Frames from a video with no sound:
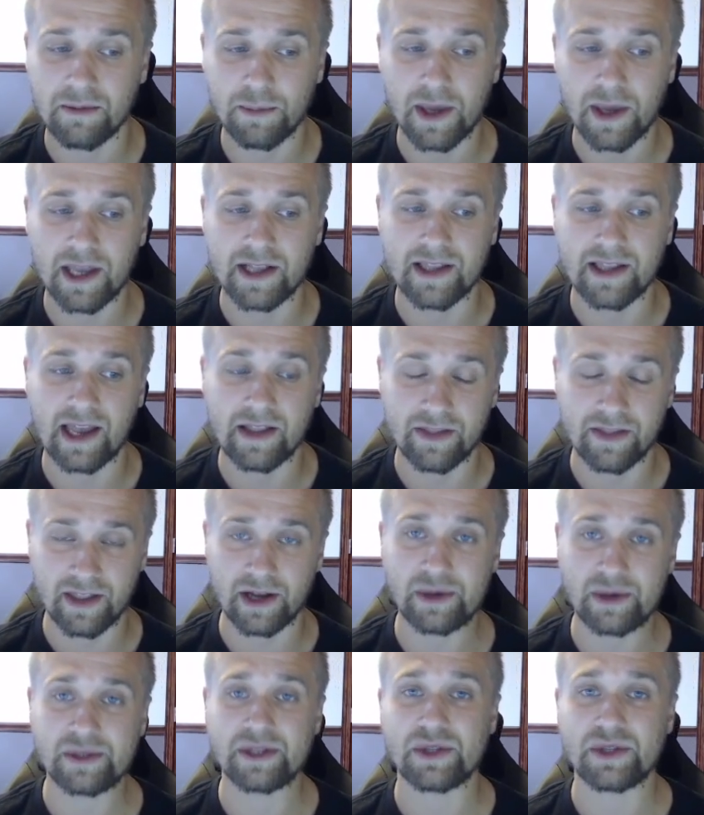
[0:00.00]
pay
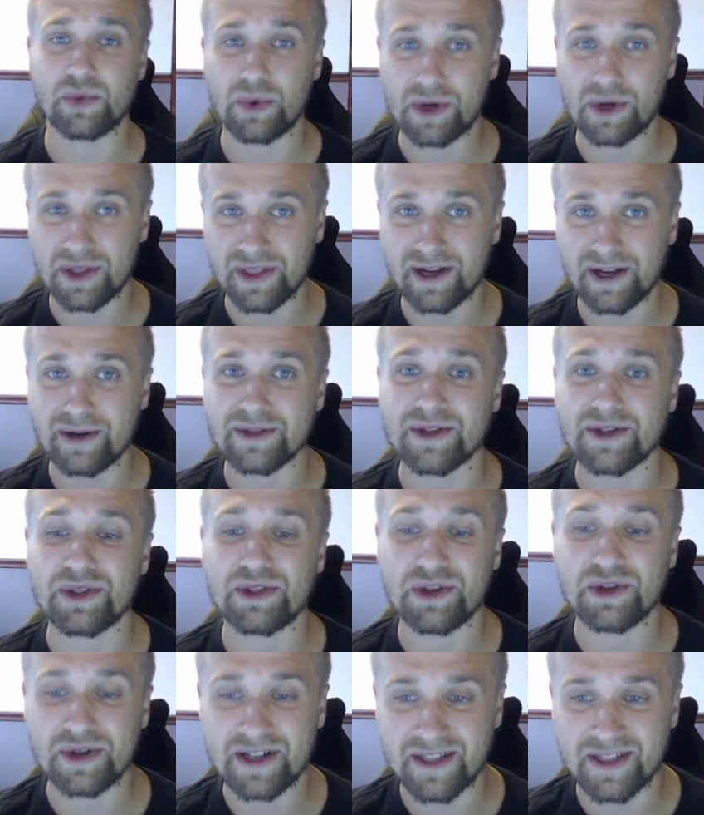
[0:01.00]
10,000, 20,000,
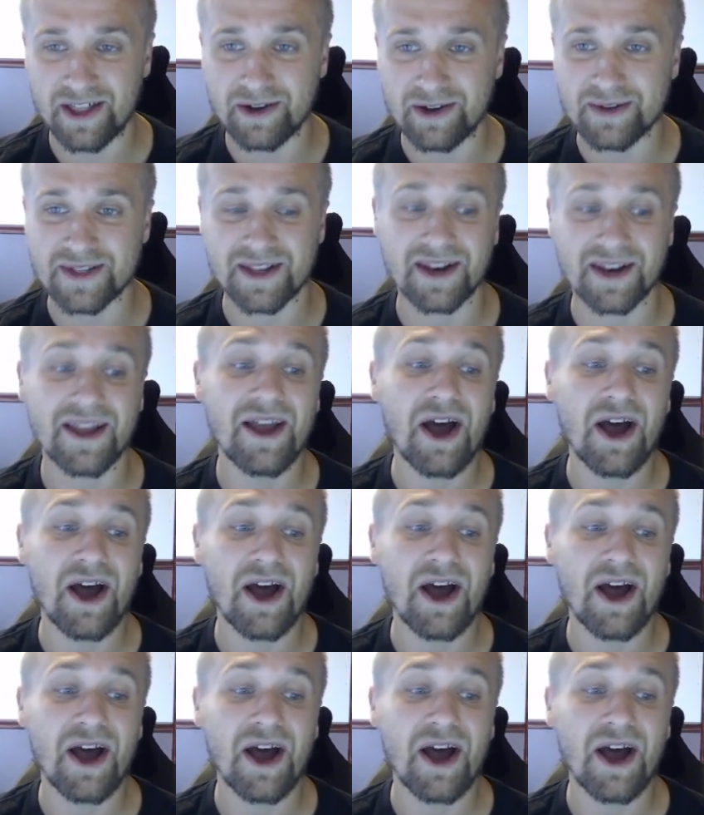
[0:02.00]
30,000,